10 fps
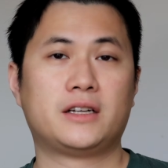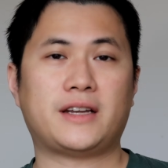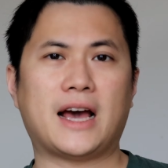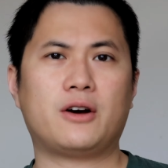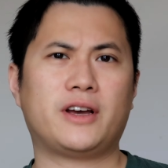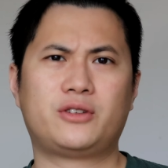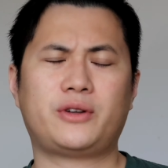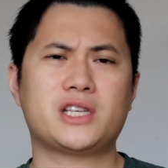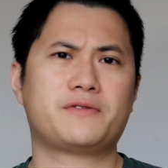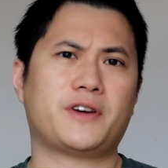Now, in
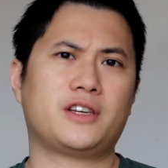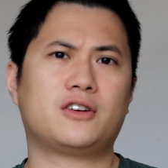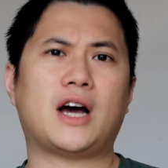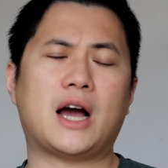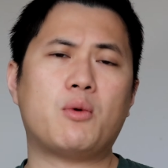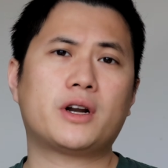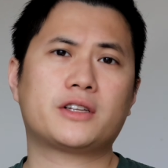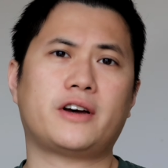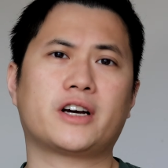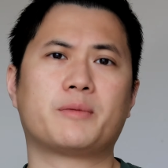today's video, I want
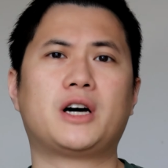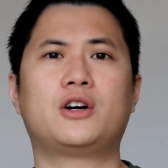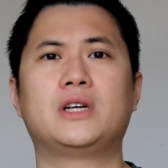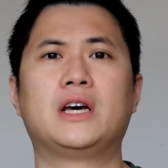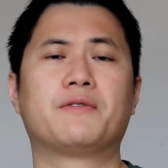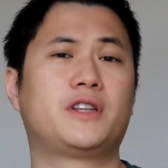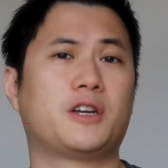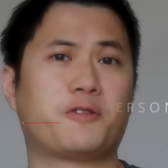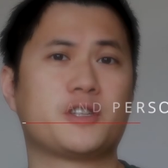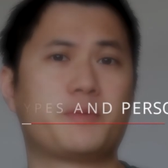to talk about the
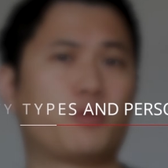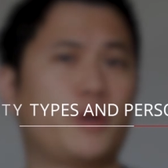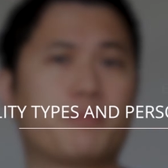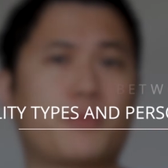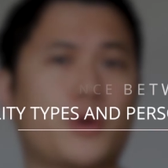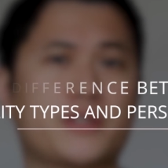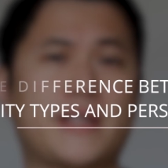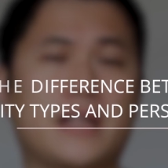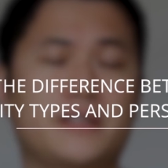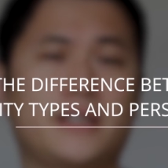difference between
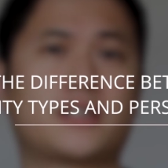personality